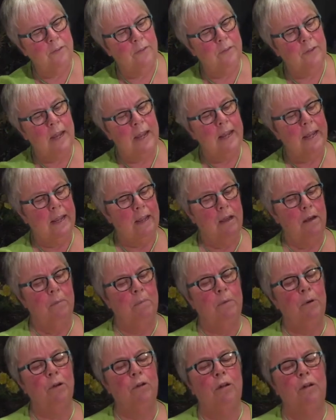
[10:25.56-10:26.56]
take a
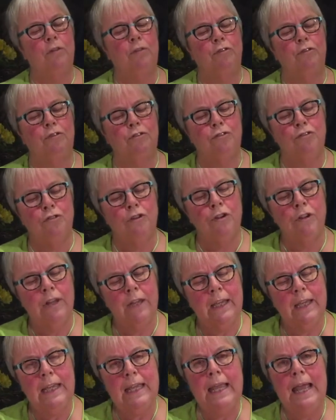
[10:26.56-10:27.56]
bottle of
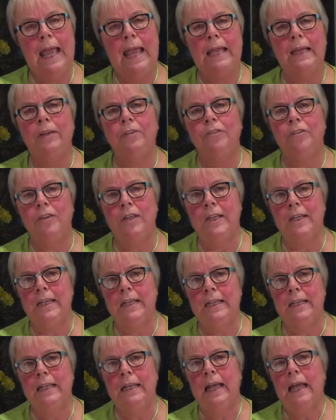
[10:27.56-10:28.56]
Stronachy
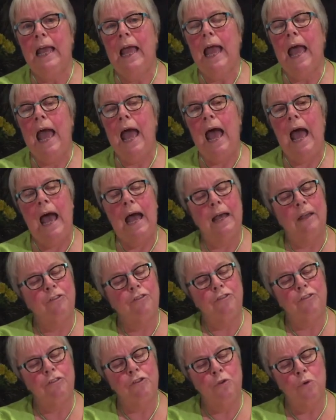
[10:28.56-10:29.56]
18
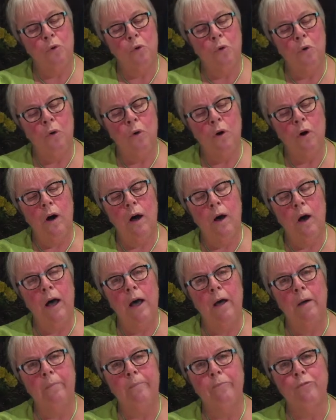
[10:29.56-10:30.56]
as your
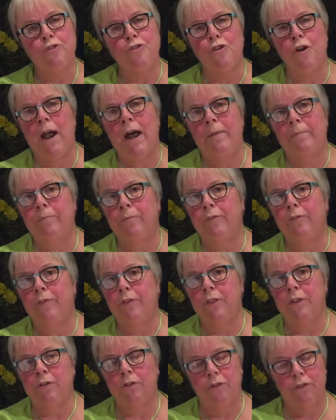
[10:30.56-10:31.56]
dram for
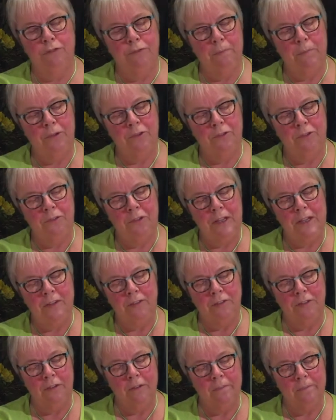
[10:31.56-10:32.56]
the Christmas
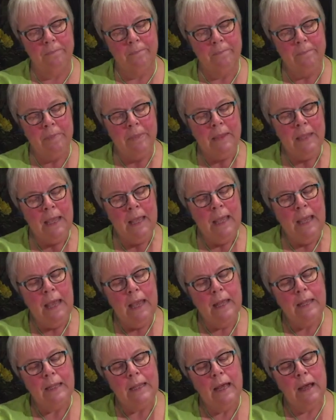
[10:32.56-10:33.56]
season.
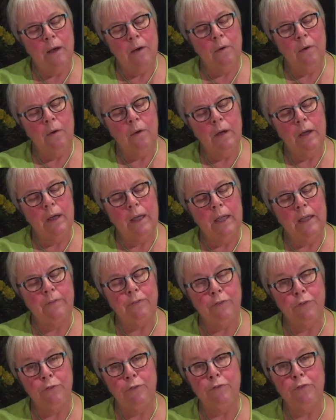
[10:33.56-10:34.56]
Now,
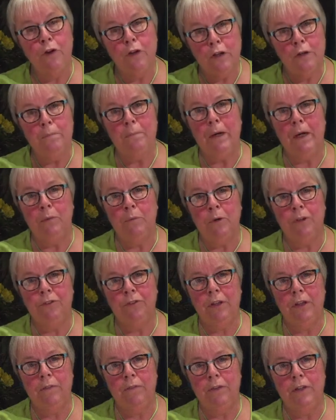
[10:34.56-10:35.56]
if you follow my
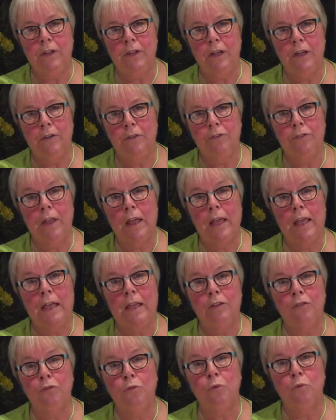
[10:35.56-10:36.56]
whiskey videos, there
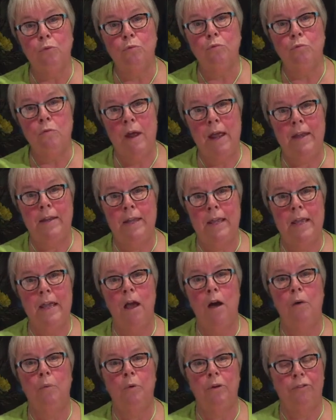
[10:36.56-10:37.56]
is already
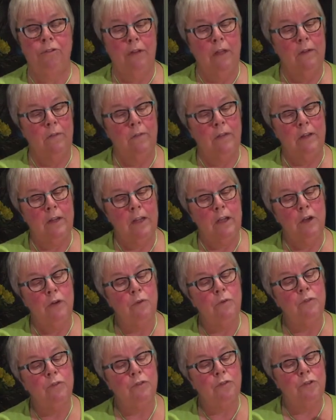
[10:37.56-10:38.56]
a whiskey
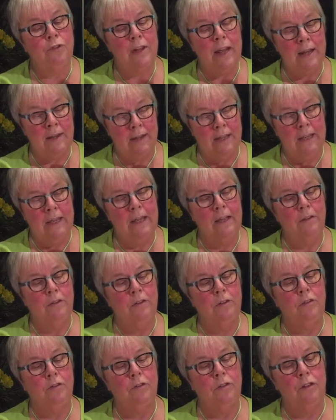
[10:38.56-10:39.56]
video
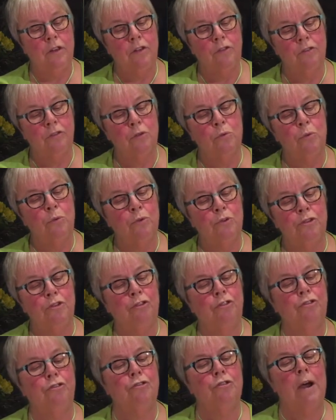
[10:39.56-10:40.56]
dedicated to this
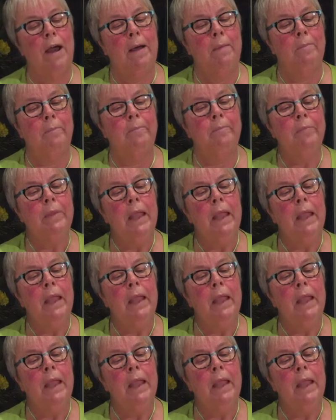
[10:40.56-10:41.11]
gorgeous dram.